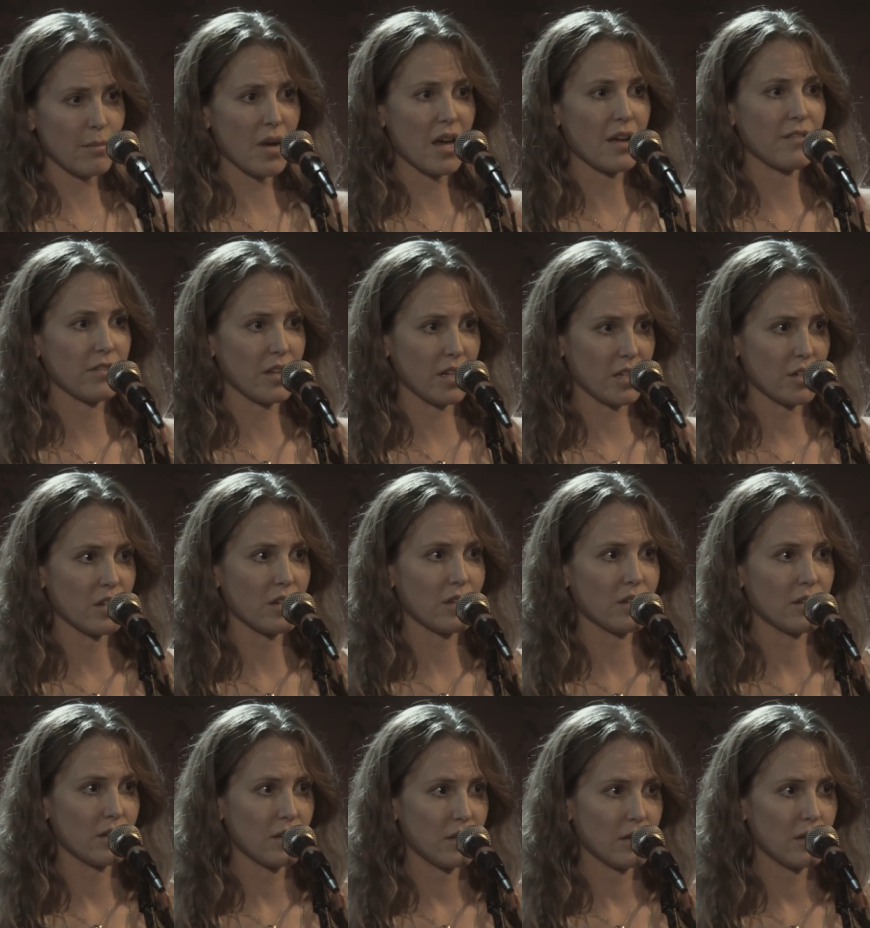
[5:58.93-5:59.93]
my affliction,
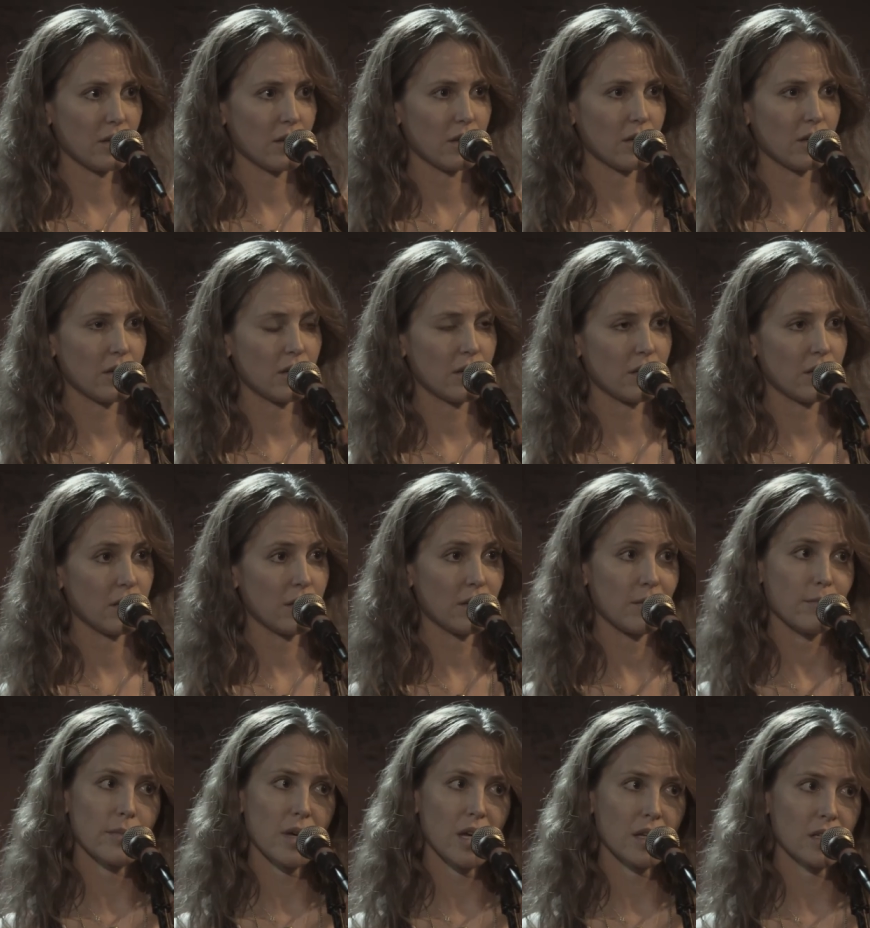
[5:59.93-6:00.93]

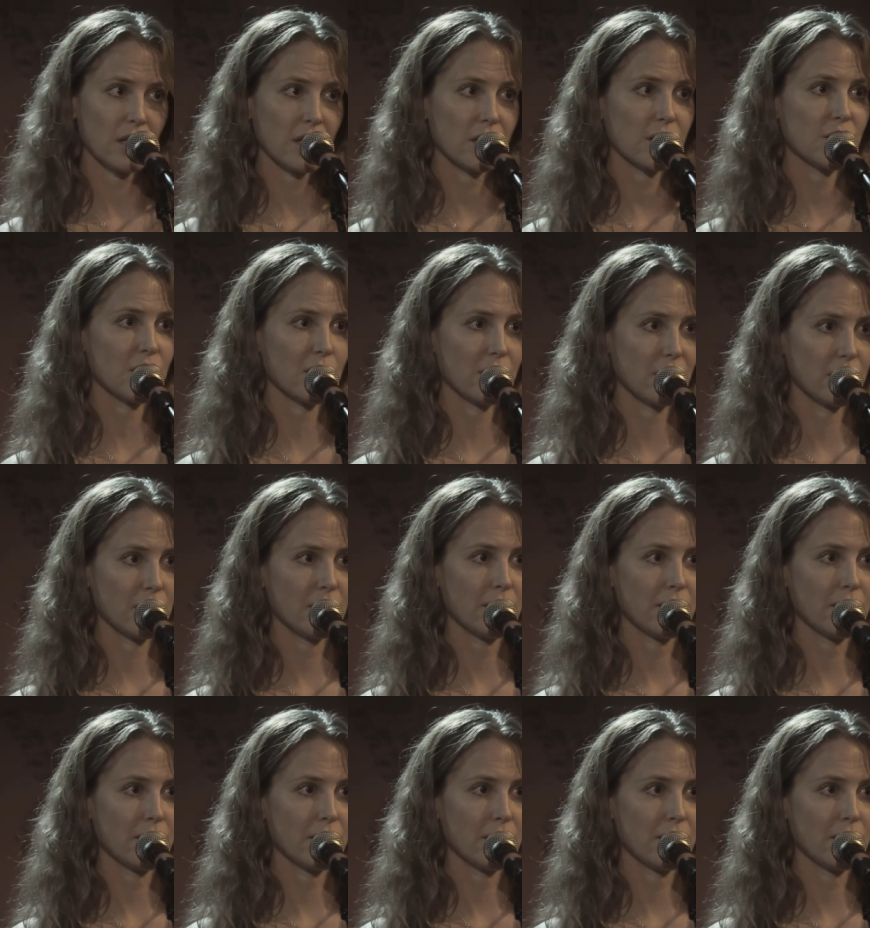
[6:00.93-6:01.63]
my addiction.